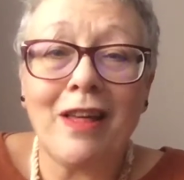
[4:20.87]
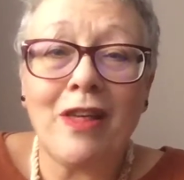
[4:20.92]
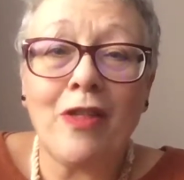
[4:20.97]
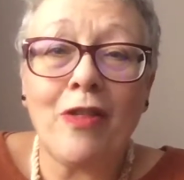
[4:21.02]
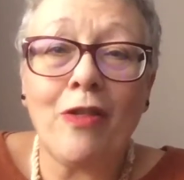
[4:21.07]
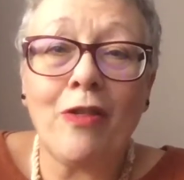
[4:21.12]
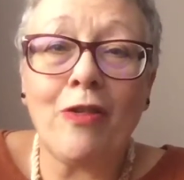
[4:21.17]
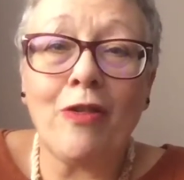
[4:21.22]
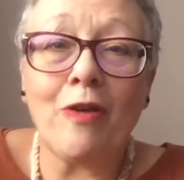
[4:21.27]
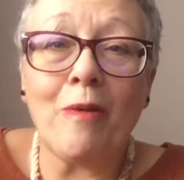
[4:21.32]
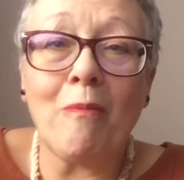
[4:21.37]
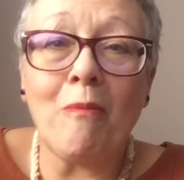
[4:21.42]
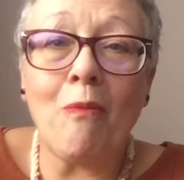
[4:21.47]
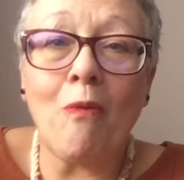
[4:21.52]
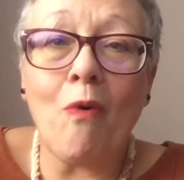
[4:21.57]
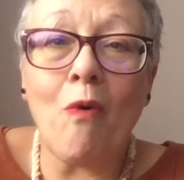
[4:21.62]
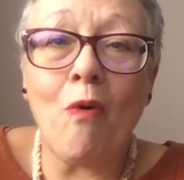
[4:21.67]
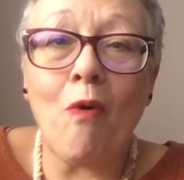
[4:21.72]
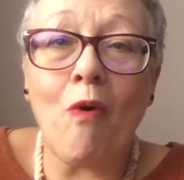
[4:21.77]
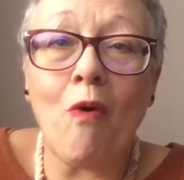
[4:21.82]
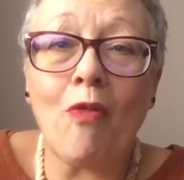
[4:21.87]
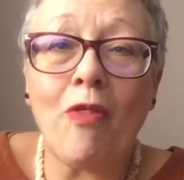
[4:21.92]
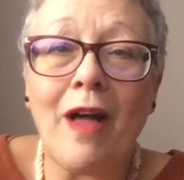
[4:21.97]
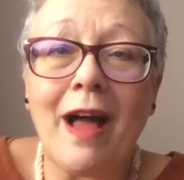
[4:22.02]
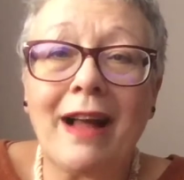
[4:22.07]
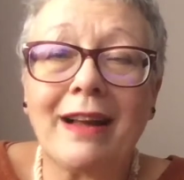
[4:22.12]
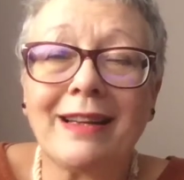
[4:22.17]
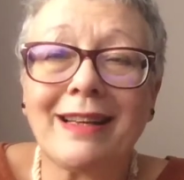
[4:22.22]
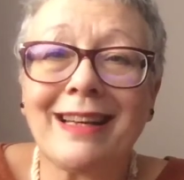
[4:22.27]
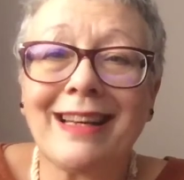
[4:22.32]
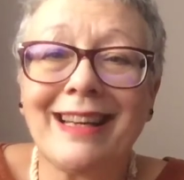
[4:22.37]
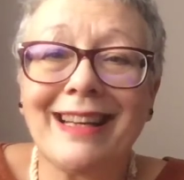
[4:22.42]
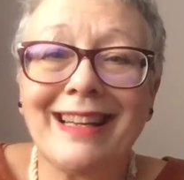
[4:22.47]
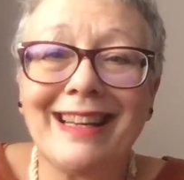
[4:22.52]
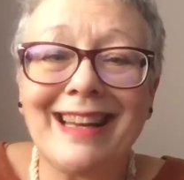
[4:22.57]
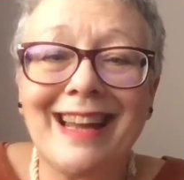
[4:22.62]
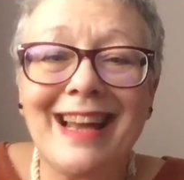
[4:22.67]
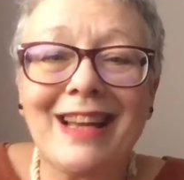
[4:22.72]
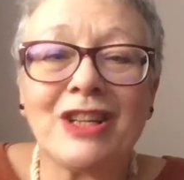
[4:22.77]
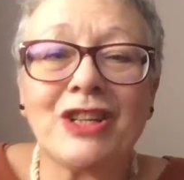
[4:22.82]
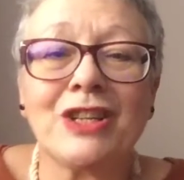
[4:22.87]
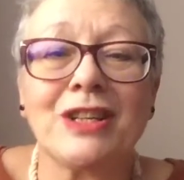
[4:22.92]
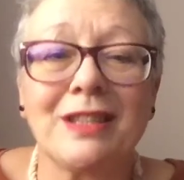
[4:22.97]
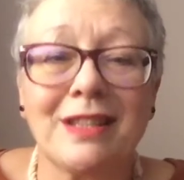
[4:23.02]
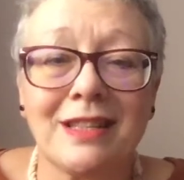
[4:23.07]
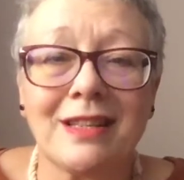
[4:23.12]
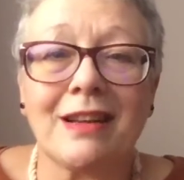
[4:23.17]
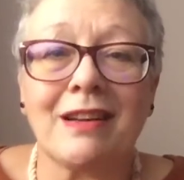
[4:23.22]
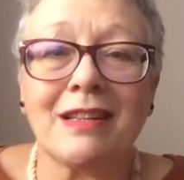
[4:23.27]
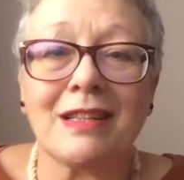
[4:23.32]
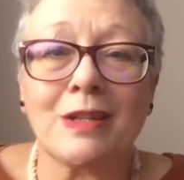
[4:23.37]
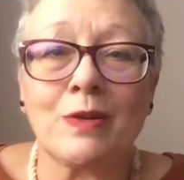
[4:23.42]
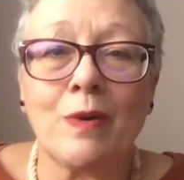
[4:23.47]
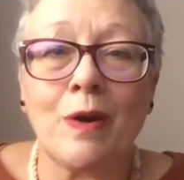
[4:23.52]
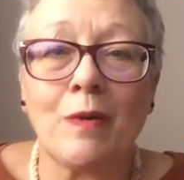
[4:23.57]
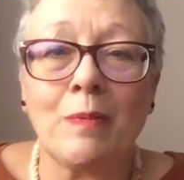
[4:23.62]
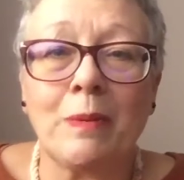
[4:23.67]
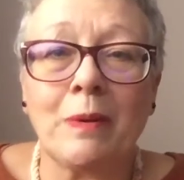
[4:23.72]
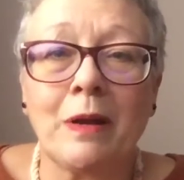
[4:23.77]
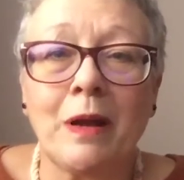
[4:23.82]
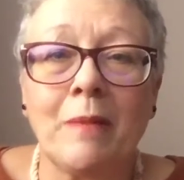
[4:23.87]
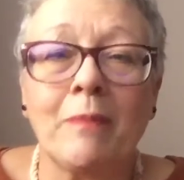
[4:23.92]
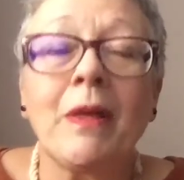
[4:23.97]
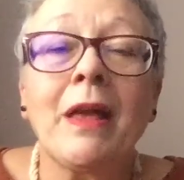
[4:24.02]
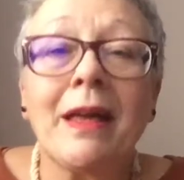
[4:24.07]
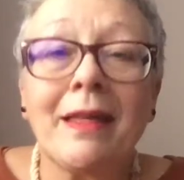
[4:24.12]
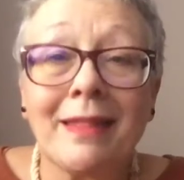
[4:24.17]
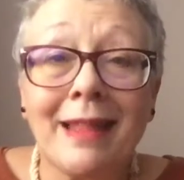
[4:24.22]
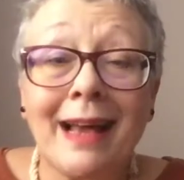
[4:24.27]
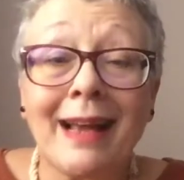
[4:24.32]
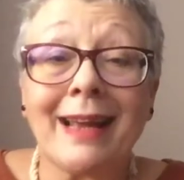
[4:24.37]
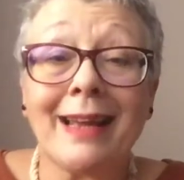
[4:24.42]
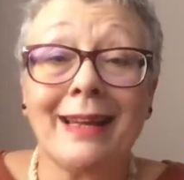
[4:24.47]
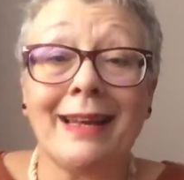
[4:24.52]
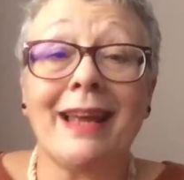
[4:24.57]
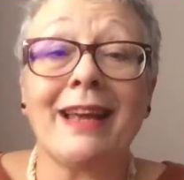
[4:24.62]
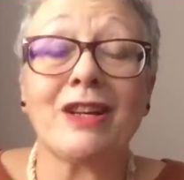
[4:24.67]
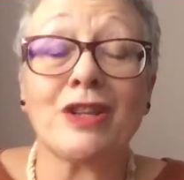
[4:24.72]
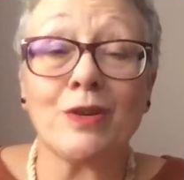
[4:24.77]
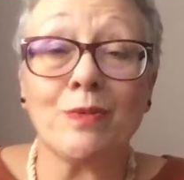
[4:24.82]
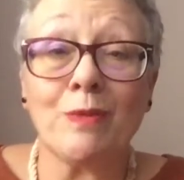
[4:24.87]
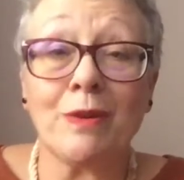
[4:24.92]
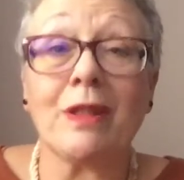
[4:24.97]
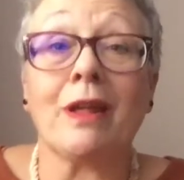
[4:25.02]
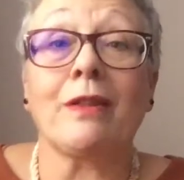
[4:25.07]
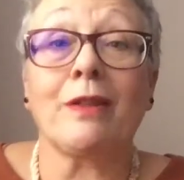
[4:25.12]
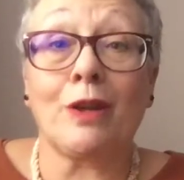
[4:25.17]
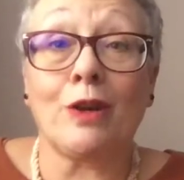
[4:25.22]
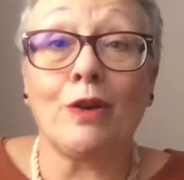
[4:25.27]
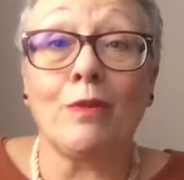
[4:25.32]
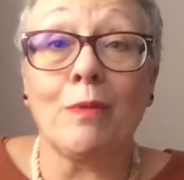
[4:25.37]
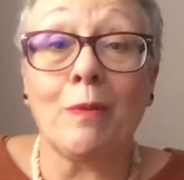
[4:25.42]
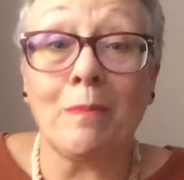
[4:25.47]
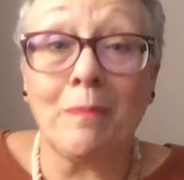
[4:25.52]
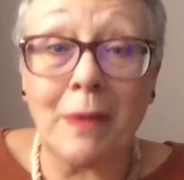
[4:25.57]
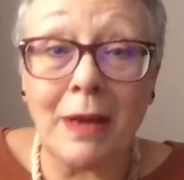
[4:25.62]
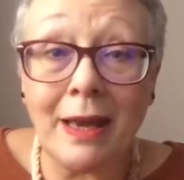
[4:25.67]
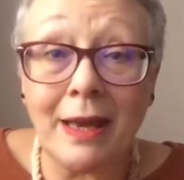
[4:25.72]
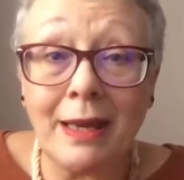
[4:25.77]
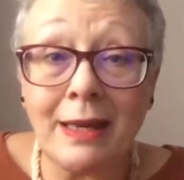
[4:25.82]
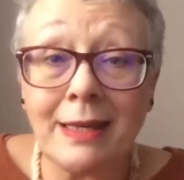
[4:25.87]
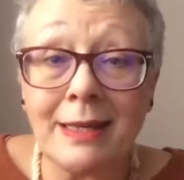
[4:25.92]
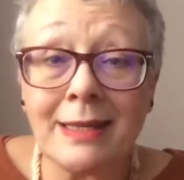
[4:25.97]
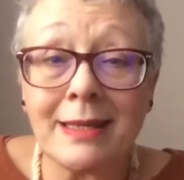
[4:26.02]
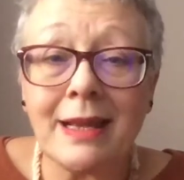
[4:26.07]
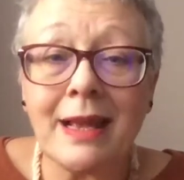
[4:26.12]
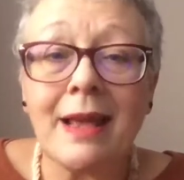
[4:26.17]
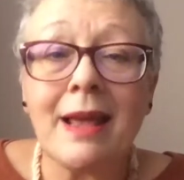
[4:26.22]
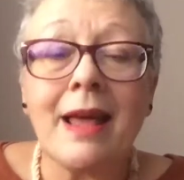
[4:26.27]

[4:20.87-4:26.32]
the more that connection starts to open up, that connection with other human beings,